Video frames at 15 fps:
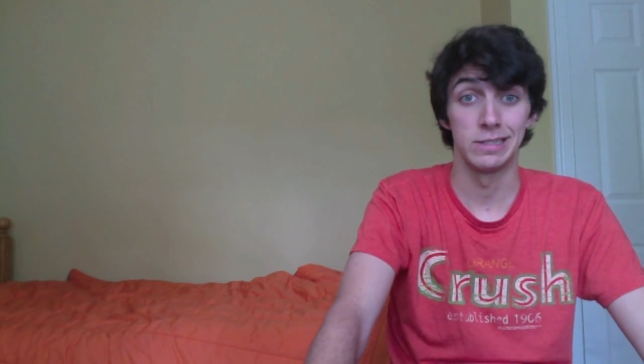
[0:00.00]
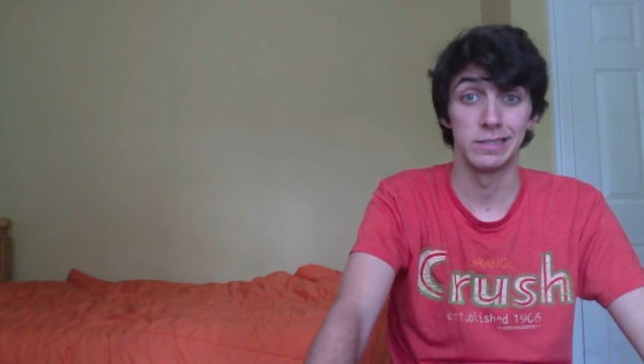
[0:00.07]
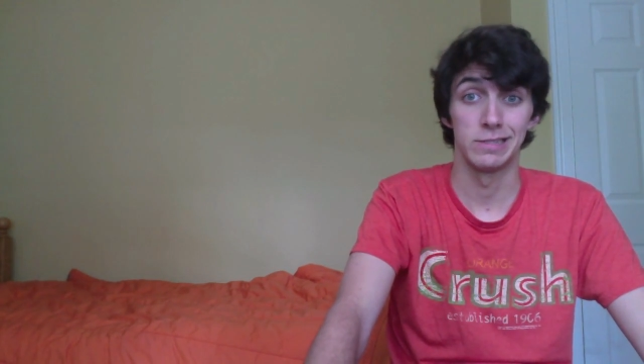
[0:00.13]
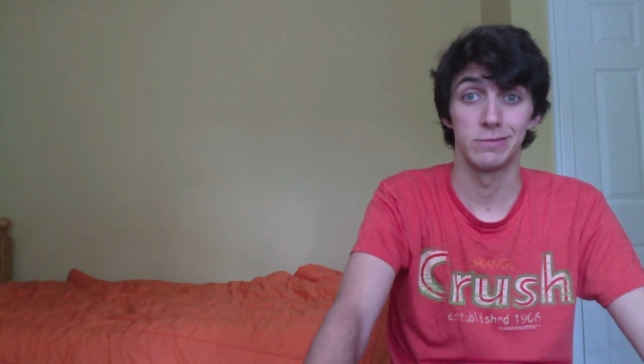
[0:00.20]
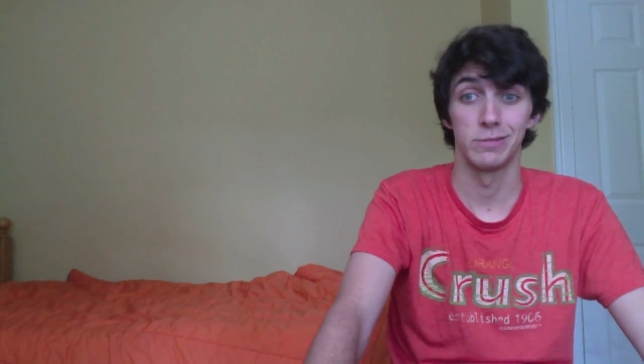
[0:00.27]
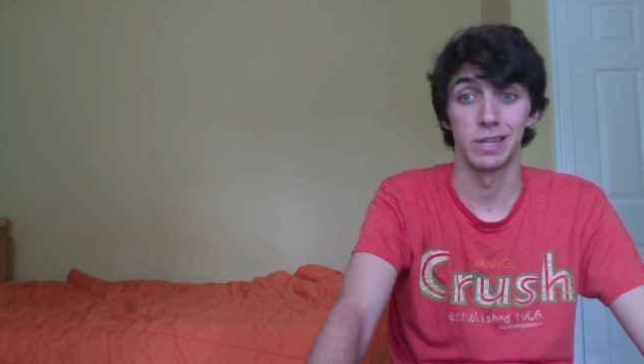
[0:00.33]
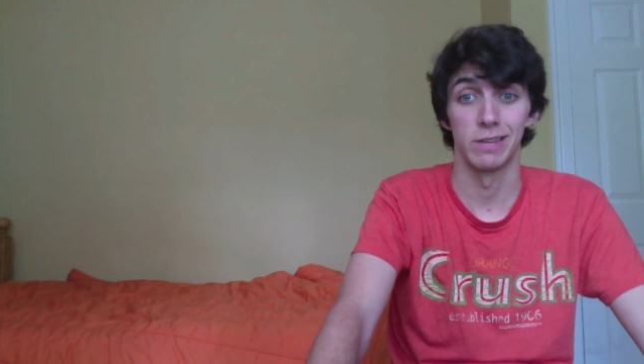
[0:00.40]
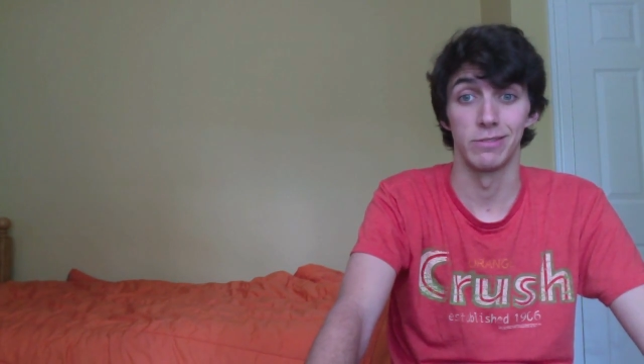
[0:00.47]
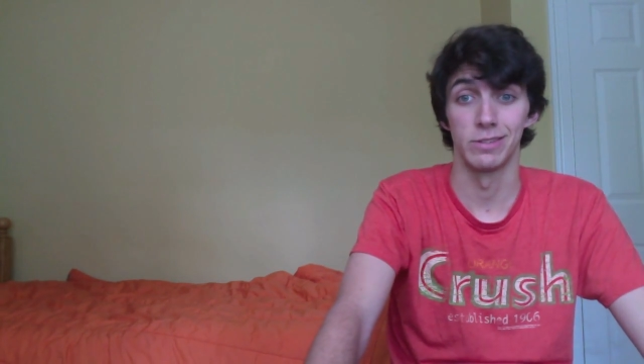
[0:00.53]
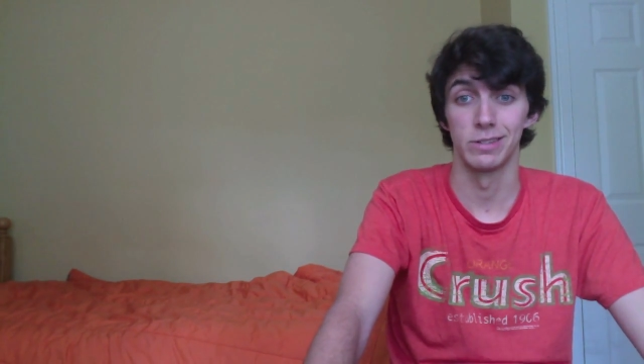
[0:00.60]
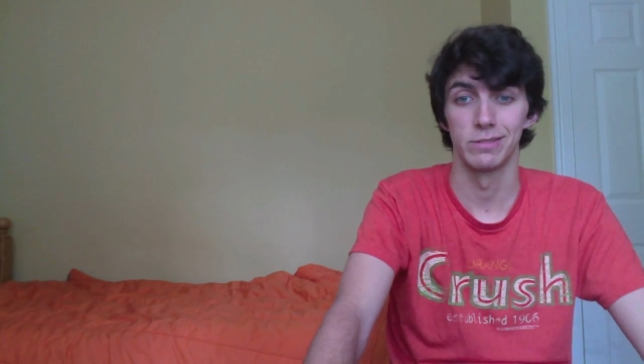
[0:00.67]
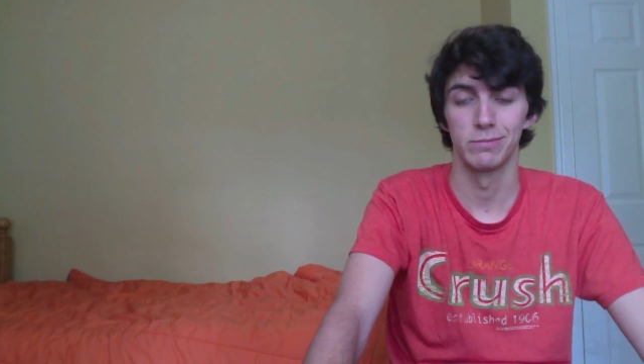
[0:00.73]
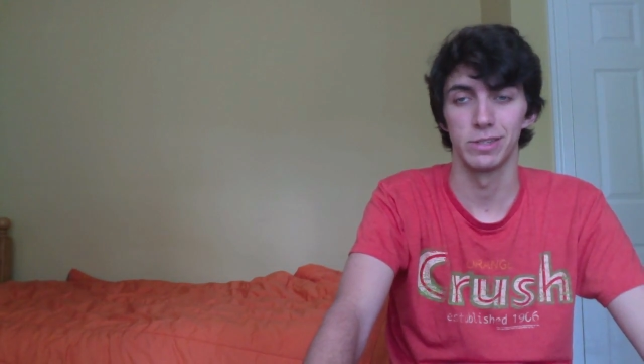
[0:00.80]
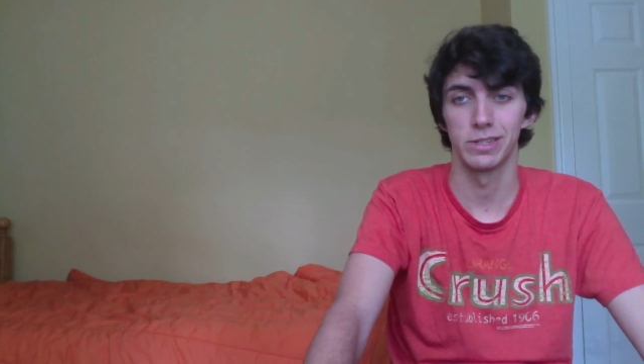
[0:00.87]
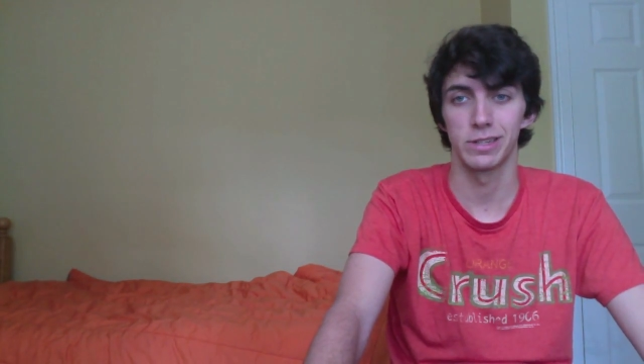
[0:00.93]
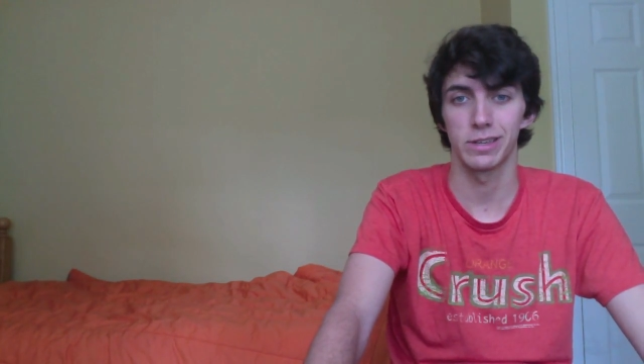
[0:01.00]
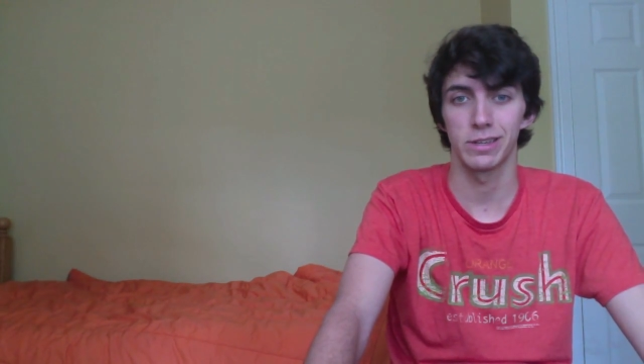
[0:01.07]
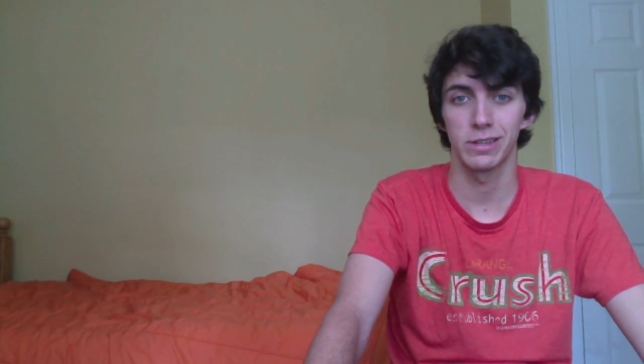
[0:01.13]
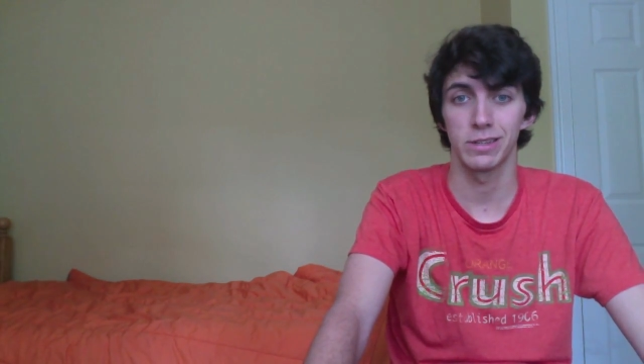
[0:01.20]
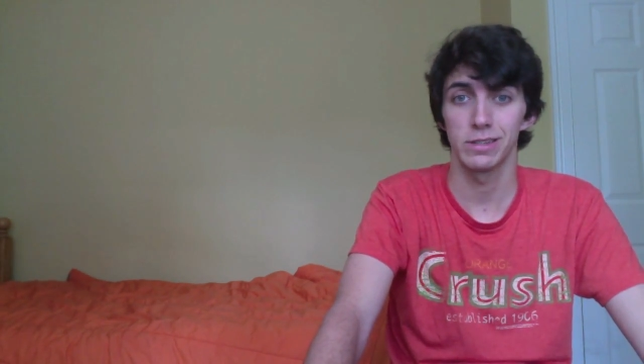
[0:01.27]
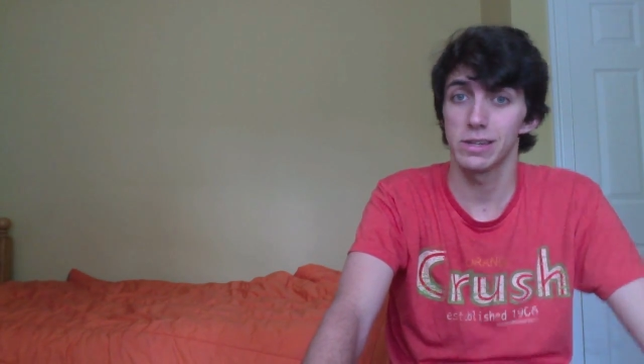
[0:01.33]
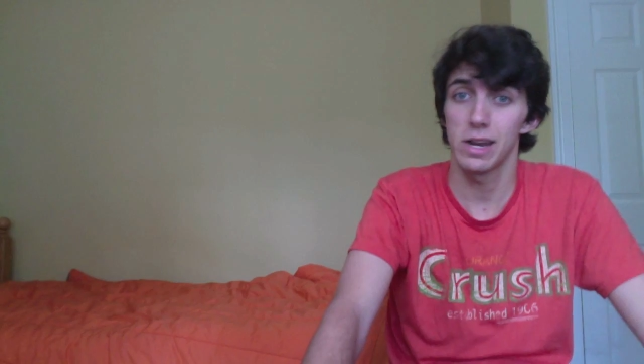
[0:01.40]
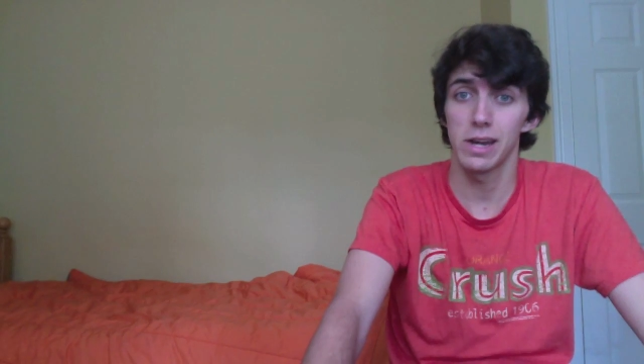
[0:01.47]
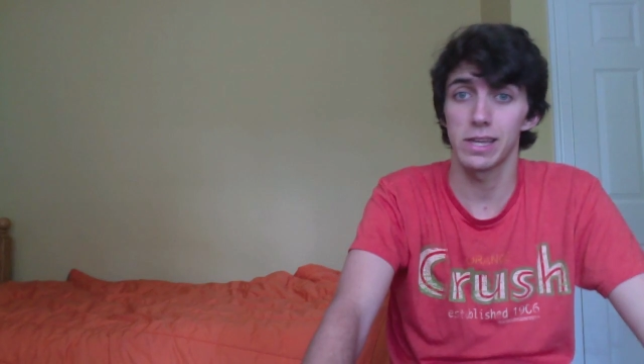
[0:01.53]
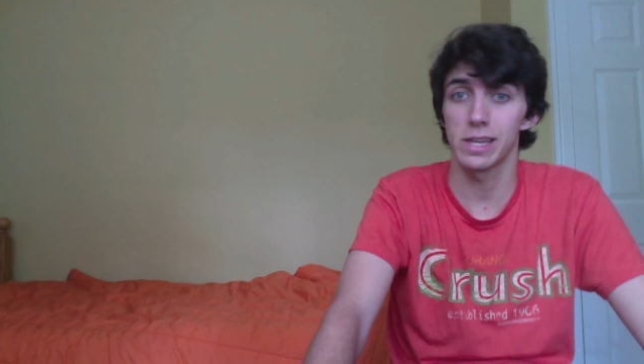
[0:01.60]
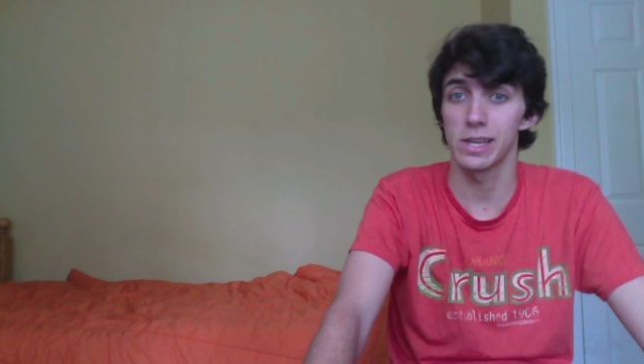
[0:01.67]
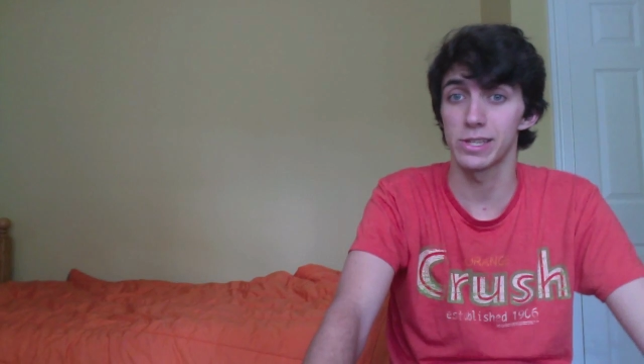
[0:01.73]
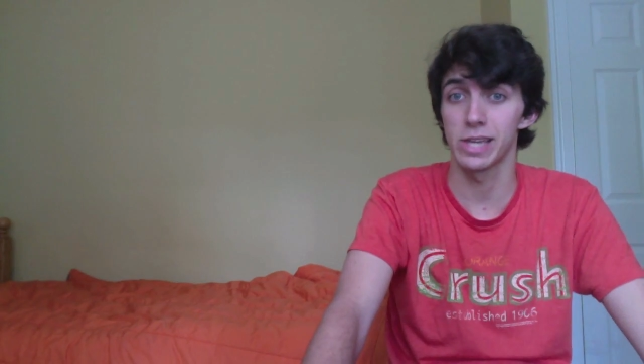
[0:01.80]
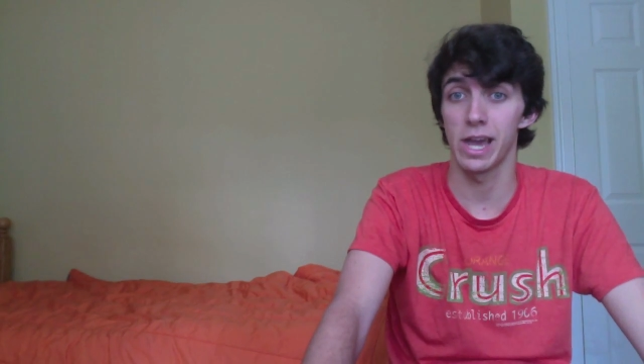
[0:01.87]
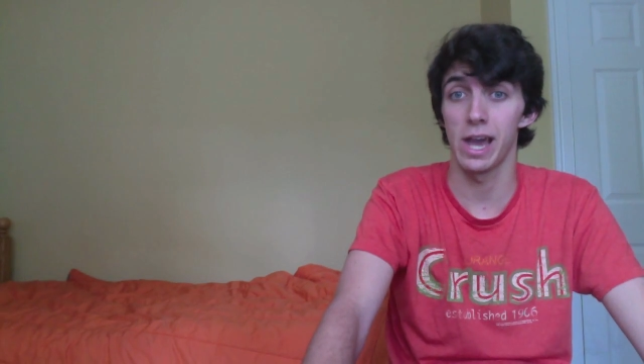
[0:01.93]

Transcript: whatever. But, in any case,